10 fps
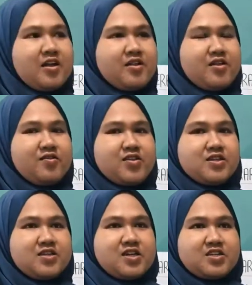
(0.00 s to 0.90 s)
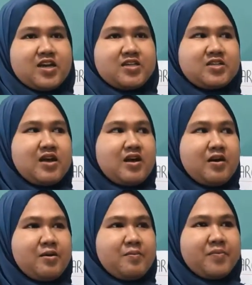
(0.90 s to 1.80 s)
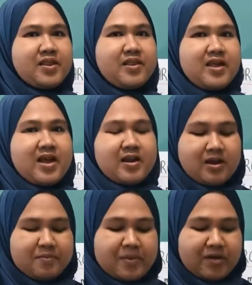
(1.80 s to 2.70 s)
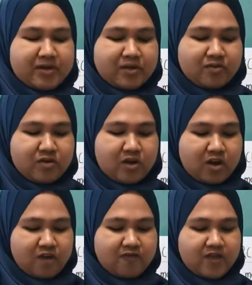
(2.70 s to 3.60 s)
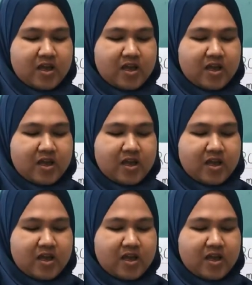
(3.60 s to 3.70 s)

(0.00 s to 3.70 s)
The research has been done about the role of